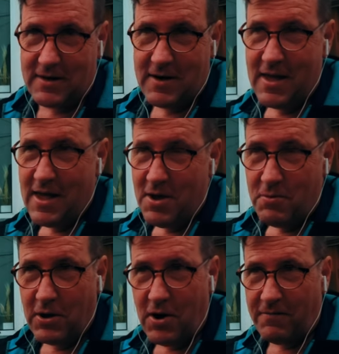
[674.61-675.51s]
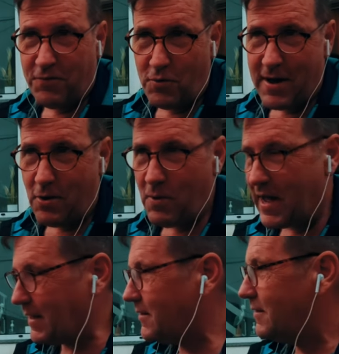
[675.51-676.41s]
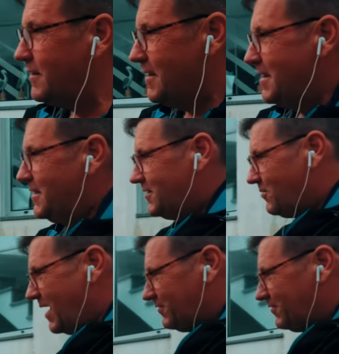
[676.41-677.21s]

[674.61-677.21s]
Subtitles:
it, we've got a 4 hour wait. So we